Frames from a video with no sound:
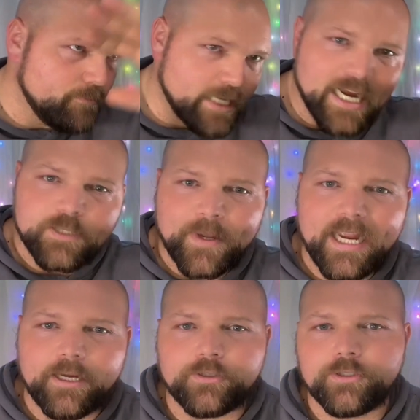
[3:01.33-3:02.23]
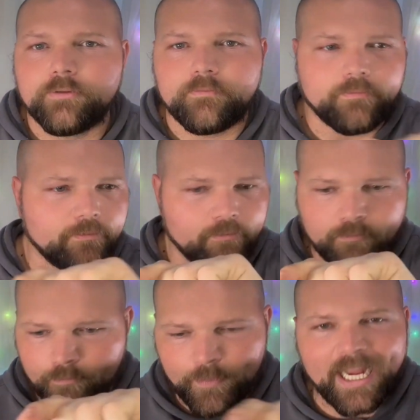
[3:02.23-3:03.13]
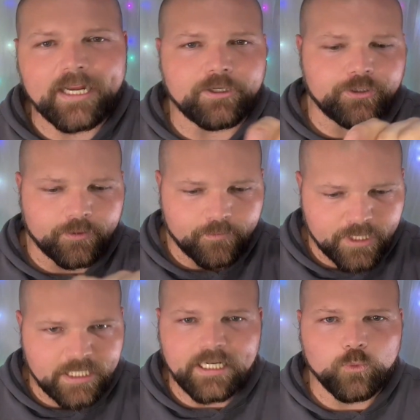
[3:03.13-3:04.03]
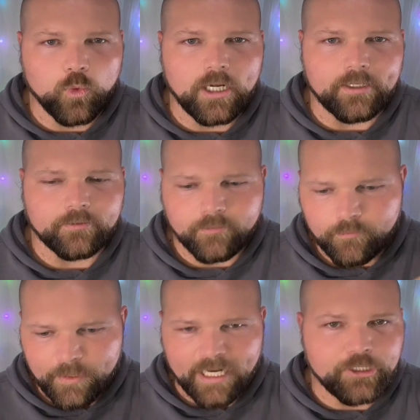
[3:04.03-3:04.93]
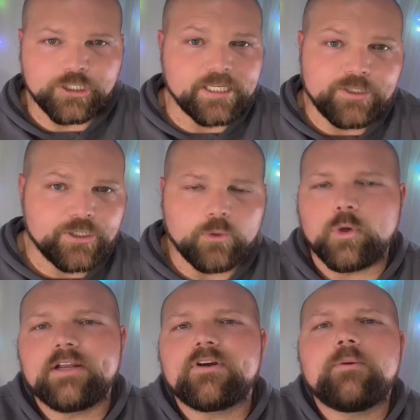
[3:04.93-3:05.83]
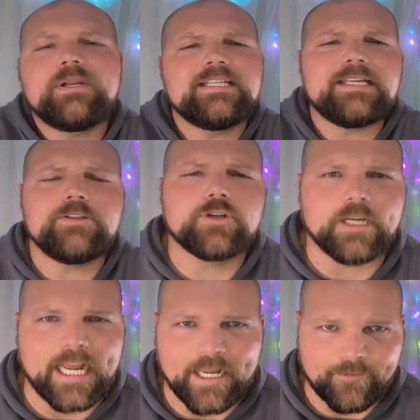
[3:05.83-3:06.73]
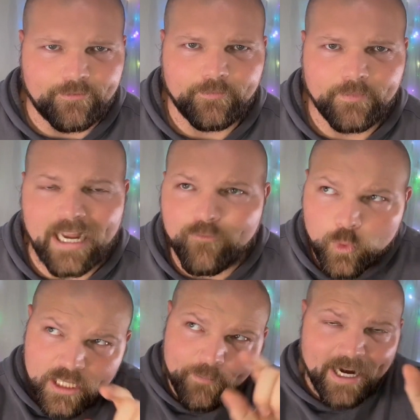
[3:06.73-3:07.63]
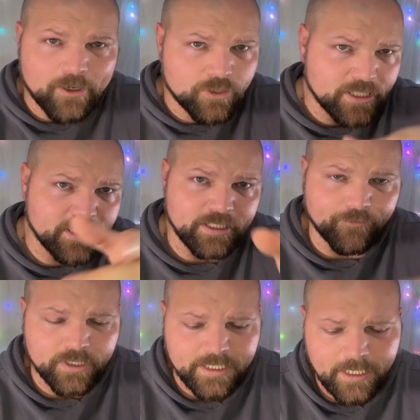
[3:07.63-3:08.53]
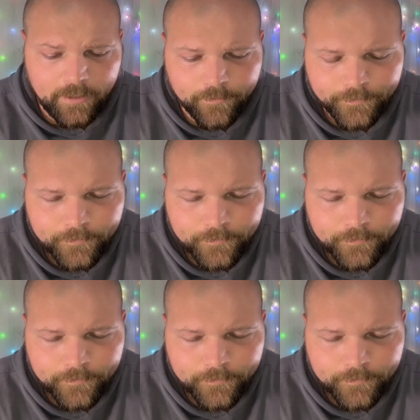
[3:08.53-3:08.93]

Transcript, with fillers: Next page. Page, scene one, page, scene two, whatever, how many scenes you're going to have. Every one of the panels is a different scene.